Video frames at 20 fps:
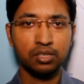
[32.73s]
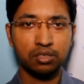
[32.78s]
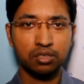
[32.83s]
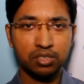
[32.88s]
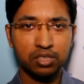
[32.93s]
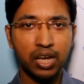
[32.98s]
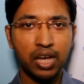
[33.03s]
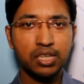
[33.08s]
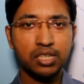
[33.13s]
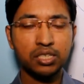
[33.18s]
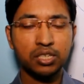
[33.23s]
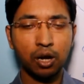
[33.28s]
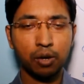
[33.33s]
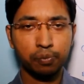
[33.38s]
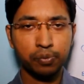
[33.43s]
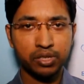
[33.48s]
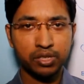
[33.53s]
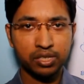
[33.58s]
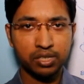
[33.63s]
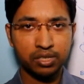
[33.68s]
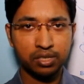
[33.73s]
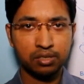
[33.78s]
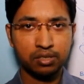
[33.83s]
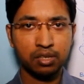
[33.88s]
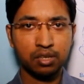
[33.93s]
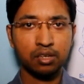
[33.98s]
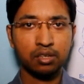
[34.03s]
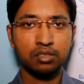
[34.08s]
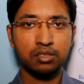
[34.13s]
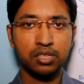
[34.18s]
Today's topic
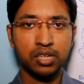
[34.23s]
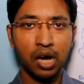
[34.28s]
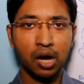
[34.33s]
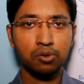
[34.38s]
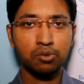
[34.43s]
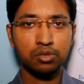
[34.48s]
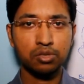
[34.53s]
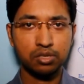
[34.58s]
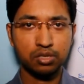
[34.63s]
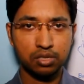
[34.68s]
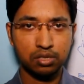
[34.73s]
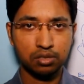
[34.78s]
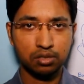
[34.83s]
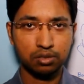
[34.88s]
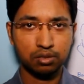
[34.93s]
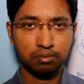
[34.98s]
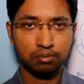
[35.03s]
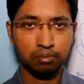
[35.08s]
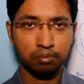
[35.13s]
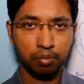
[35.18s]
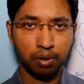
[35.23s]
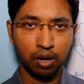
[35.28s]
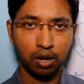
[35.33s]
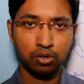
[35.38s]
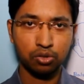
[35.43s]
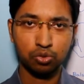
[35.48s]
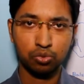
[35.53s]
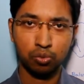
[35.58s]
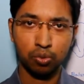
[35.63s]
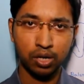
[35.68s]
is Down syndrome
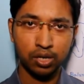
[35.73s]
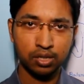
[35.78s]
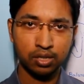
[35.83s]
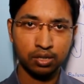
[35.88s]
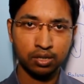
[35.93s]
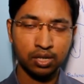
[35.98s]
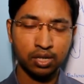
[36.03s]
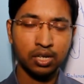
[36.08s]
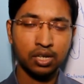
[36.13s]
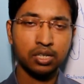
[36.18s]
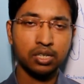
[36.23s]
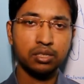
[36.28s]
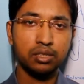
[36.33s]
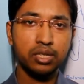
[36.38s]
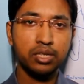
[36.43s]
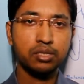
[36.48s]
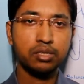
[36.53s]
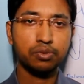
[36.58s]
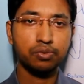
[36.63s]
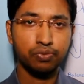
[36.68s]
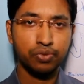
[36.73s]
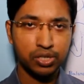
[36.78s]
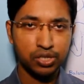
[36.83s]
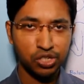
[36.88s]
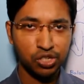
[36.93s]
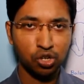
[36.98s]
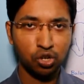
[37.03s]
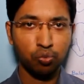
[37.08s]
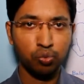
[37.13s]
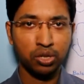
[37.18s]
part 1. This
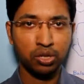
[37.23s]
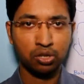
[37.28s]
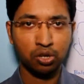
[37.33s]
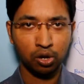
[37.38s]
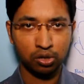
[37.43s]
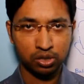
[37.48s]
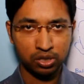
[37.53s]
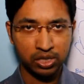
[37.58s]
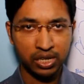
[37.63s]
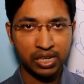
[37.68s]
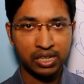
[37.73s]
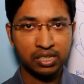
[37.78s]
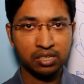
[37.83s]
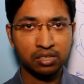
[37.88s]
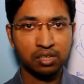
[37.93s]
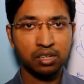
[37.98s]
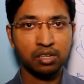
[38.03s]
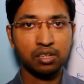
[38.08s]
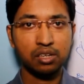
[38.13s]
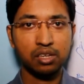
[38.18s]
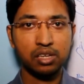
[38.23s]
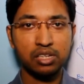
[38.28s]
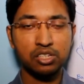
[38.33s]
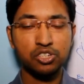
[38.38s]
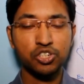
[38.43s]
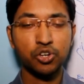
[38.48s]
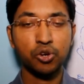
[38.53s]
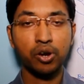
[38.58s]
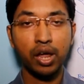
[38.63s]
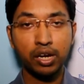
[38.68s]
video will contain
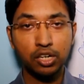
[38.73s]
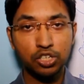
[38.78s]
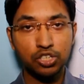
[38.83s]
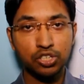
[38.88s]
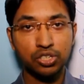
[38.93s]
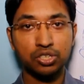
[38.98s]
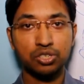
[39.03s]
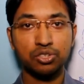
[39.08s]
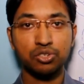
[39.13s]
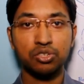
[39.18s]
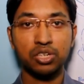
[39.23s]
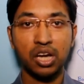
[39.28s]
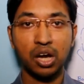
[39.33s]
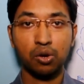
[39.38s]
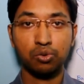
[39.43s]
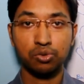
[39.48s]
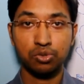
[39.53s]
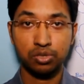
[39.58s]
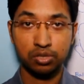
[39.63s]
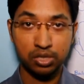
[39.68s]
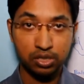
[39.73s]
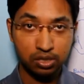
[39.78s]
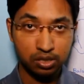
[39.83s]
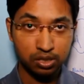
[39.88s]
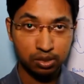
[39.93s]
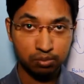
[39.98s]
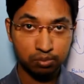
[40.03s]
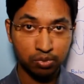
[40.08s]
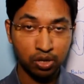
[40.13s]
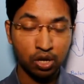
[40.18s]
introduction to Down
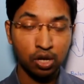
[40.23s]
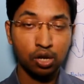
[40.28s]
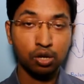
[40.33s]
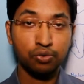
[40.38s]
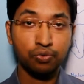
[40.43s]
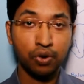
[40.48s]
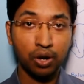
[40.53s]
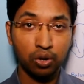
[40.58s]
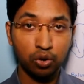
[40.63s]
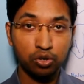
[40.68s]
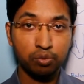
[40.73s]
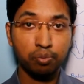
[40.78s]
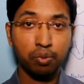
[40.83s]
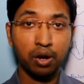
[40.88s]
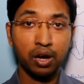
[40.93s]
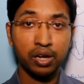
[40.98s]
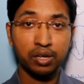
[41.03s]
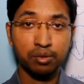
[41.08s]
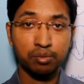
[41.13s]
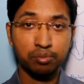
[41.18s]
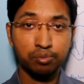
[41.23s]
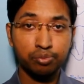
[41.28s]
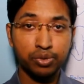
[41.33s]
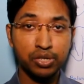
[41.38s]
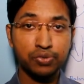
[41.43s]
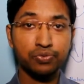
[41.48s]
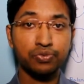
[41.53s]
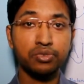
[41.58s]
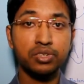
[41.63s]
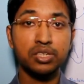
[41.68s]
syndrome, followed by
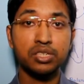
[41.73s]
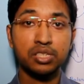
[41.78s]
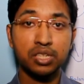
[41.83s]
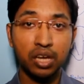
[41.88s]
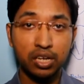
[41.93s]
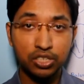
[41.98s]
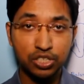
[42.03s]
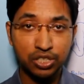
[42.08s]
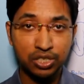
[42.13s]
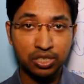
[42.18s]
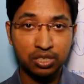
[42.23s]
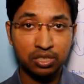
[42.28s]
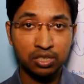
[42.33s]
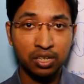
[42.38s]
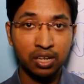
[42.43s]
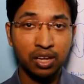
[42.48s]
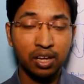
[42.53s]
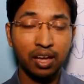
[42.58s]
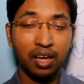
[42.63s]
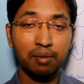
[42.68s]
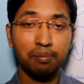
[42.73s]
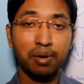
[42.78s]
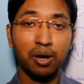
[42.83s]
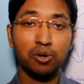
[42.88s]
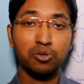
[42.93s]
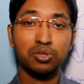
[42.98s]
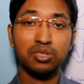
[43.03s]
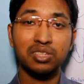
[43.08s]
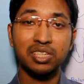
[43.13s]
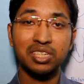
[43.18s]
brief discussion
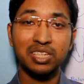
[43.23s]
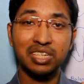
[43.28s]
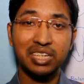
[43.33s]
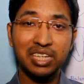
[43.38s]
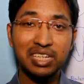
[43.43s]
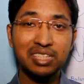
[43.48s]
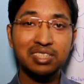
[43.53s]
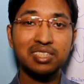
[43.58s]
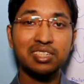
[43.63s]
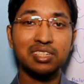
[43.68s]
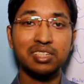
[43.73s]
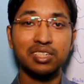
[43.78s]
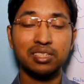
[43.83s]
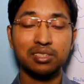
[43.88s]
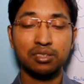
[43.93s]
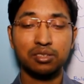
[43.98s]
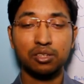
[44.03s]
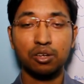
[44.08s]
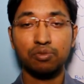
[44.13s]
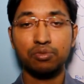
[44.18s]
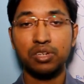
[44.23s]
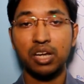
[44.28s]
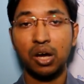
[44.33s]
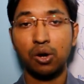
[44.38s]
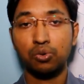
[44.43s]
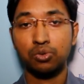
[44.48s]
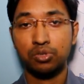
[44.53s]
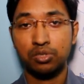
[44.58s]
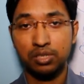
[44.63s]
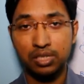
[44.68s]
about the incidence of
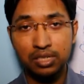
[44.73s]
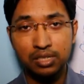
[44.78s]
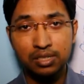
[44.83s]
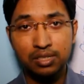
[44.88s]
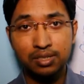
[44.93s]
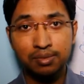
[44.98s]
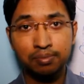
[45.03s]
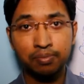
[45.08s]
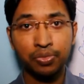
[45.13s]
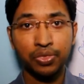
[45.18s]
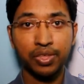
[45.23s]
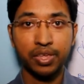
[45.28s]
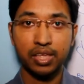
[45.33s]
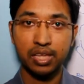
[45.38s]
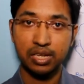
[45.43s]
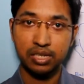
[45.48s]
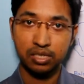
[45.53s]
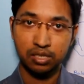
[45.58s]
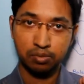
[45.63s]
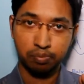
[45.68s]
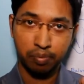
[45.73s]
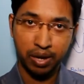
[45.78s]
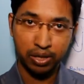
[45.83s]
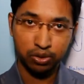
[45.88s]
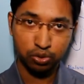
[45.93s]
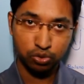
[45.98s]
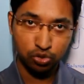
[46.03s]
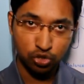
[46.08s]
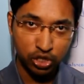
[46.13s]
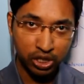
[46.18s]
Down syndrome, its
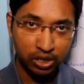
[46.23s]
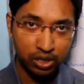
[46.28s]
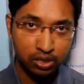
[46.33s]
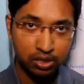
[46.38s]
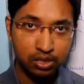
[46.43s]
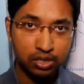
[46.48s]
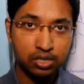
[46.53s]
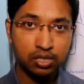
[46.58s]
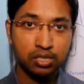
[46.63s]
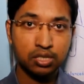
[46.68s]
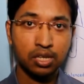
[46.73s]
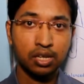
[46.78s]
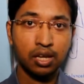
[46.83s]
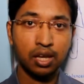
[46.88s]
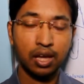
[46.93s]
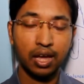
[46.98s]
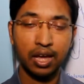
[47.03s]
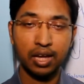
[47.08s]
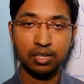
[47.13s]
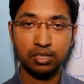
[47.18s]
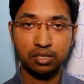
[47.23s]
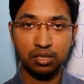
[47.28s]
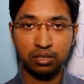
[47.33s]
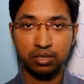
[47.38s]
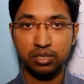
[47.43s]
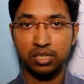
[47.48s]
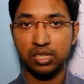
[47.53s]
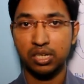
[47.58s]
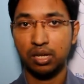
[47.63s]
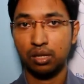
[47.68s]
pathogenesis and
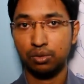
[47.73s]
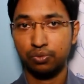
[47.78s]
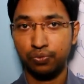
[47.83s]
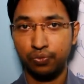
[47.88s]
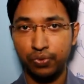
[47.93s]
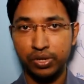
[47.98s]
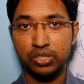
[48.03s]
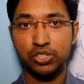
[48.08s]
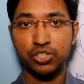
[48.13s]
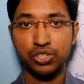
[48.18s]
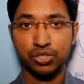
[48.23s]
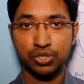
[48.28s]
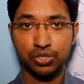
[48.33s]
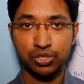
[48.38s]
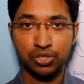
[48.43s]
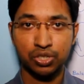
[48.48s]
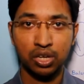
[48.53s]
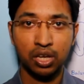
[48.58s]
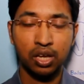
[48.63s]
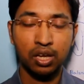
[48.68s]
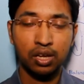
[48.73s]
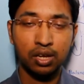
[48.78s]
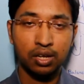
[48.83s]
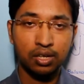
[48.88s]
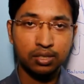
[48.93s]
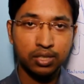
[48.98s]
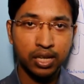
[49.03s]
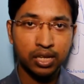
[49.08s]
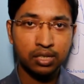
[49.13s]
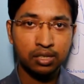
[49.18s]
clinical features.
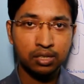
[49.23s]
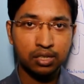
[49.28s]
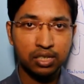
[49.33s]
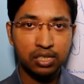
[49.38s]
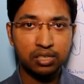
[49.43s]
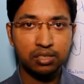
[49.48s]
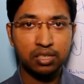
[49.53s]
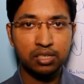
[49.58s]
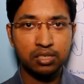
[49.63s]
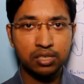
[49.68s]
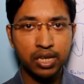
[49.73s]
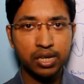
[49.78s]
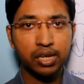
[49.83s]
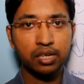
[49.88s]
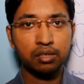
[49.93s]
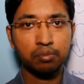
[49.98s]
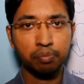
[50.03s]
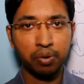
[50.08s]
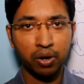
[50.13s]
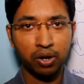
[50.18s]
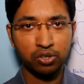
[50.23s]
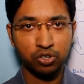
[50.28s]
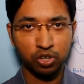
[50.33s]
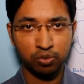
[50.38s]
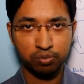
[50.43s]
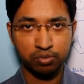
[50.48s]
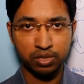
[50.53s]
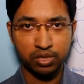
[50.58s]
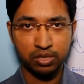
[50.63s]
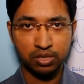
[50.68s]
Then in the second part
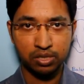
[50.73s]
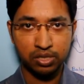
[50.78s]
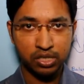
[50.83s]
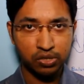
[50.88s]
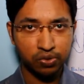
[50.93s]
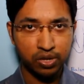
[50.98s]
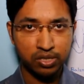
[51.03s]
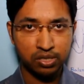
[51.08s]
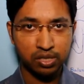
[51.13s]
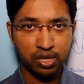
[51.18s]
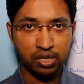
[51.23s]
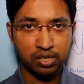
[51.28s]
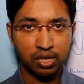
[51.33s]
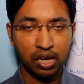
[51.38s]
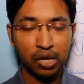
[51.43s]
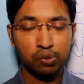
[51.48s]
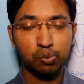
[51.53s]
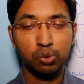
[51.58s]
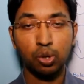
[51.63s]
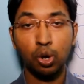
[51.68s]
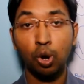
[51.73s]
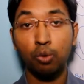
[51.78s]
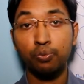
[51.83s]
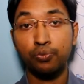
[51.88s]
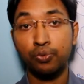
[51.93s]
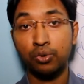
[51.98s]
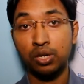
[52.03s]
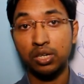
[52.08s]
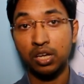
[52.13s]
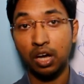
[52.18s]
of this series that I will
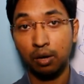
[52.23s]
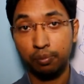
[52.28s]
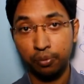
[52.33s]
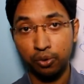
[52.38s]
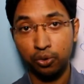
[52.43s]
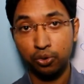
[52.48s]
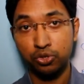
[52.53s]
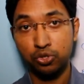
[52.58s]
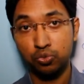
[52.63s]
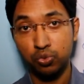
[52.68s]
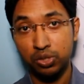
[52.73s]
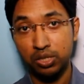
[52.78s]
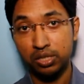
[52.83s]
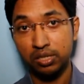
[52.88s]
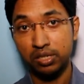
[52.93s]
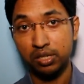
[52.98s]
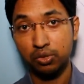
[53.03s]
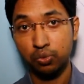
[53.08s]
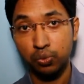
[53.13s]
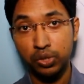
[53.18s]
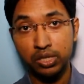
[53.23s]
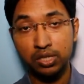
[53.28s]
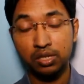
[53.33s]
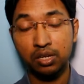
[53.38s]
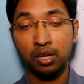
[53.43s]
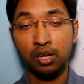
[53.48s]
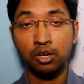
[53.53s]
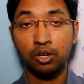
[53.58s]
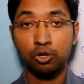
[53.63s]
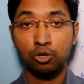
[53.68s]
hopefully upload within a
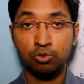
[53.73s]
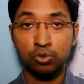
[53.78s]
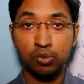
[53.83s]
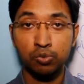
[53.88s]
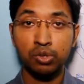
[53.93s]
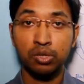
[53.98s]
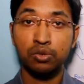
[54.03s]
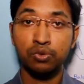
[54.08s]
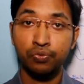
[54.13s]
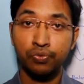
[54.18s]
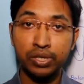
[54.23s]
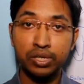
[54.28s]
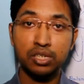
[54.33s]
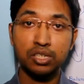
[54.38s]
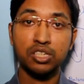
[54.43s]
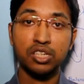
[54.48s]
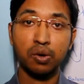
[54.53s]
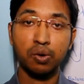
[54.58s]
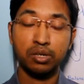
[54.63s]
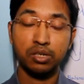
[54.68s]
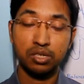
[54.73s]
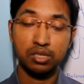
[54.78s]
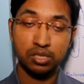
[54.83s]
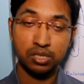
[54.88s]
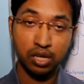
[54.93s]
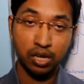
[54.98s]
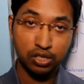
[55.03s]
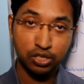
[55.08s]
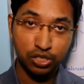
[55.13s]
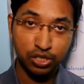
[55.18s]
week, we will finish our
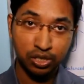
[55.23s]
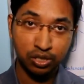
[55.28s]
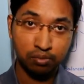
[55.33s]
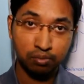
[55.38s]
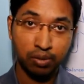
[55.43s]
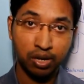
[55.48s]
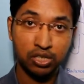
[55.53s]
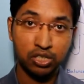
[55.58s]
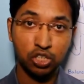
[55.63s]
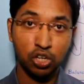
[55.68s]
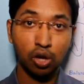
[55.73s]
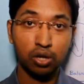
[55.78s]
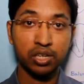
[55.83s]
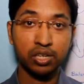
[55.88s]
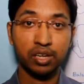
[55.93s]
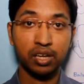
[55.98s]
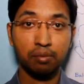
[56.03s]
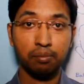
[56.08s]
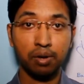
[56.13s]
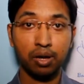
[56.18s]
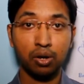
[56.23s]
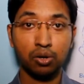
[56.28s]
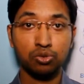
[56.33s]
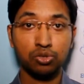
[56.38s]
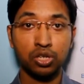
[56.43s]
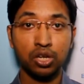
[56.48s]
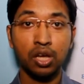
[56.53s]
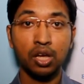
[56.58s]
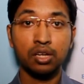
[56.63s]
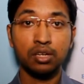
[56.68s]
discussion by talking
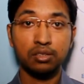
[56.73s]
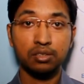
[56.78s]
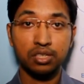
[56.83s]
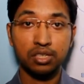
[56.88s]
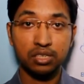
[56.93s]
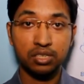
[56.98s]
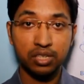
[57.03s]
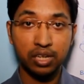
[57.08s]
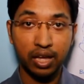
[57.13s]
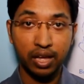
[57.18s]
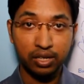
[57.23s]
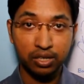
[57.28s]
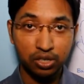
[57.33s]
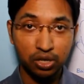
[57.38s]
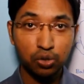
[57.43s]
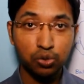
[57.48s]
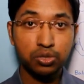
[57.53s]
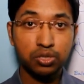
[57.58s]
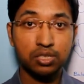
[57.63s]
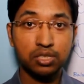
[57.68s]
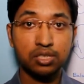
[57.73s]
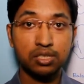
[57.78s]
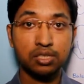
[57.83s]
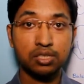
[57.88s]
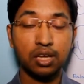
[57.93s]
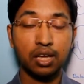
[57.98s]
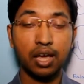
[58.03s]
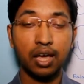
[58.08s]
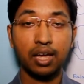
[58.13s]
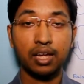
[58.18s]
about the
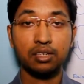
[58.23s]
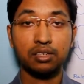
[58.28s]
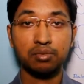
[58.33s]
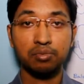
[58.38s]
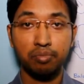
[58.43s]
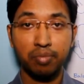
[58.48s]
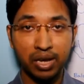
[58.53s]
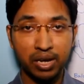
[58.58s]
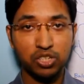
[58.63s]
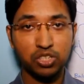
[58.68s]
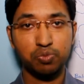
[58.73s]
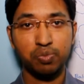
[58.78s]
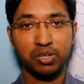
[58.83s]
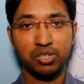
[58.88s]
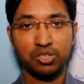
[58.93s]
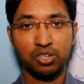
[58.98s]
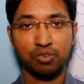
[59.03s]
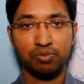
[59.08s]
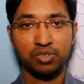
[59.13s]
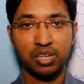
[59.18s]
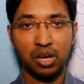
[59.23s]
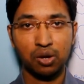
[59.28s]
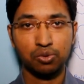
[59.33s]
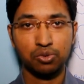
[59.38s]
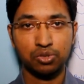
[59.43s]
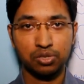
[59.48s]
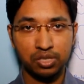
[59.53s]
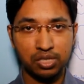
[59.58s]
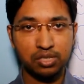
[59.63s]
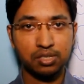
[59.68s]
diagnosis and management of
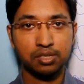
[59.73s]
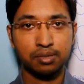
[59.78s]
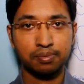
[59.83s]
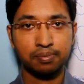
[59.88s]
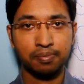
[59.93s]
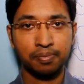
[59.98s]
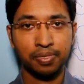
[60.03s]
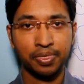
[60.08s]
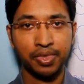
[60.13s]
Down syndrome.